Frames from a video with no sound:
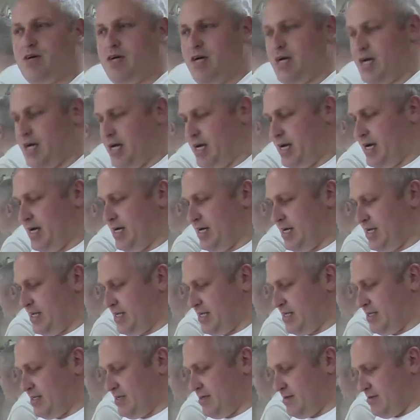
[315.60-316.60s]

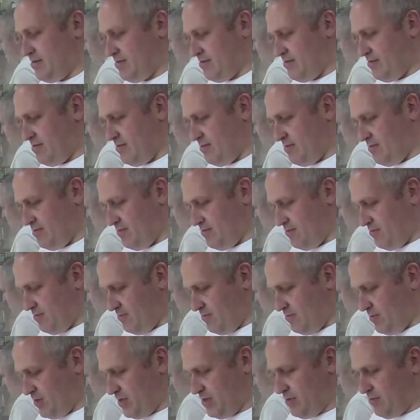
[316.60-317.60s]
and
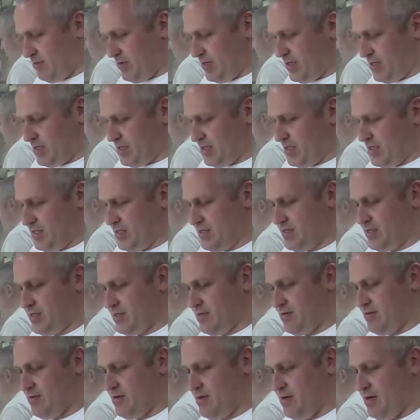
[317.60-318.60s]
one of which is
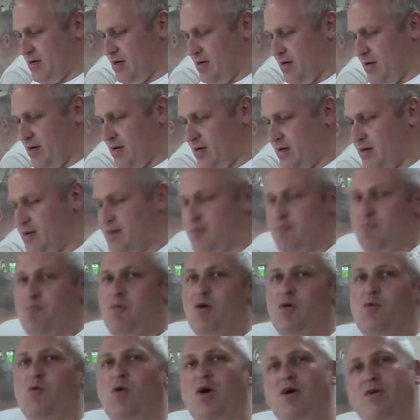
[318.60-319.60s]

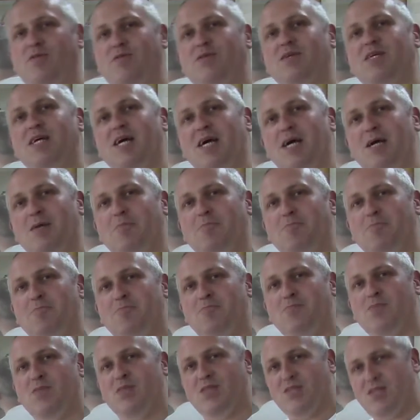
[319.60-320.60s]
my wife's name.
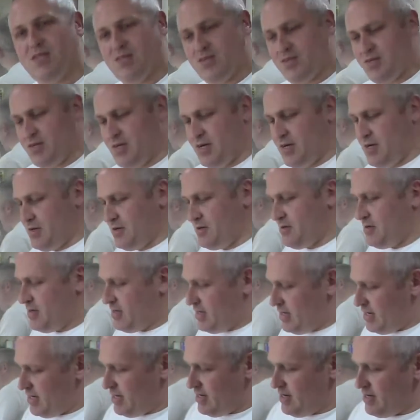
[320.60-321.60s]
So
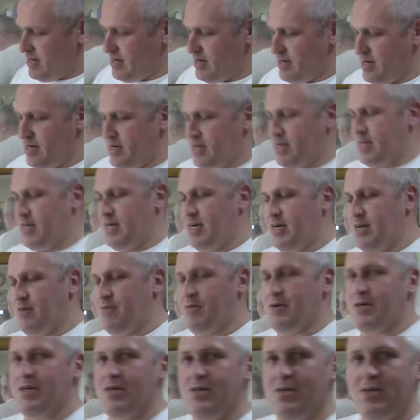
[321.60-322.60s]
if
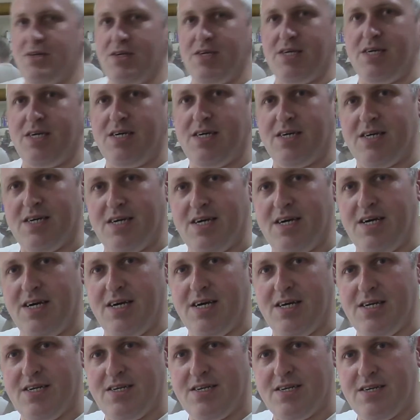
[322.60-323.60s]
you can see,
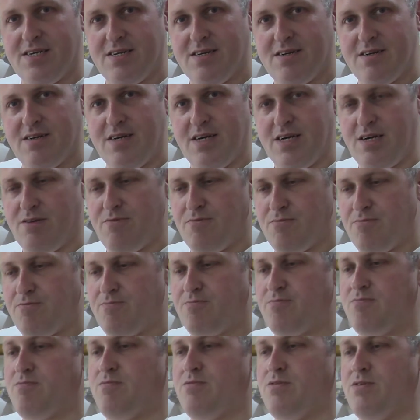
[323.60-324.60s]
it
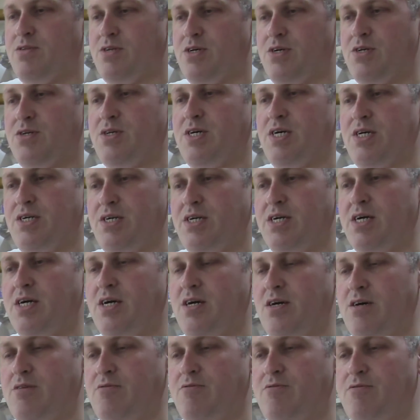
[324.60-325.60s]
does actually
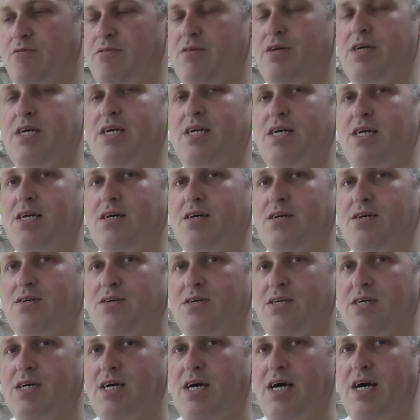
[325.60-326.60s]
cut really
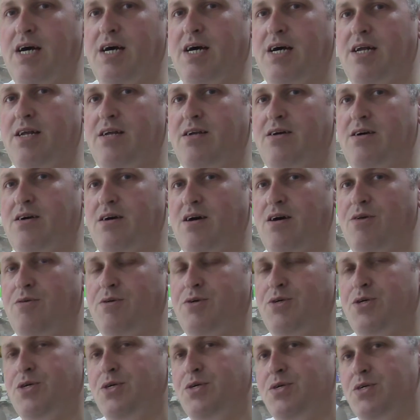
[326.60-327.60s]
nice, and I
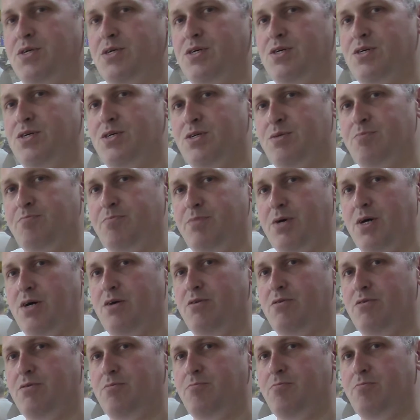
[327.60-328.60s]
was using a
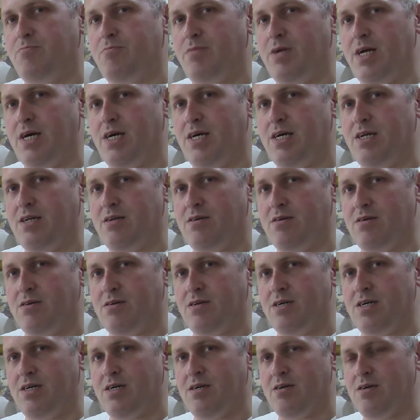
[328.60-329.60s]
spiral blade on it,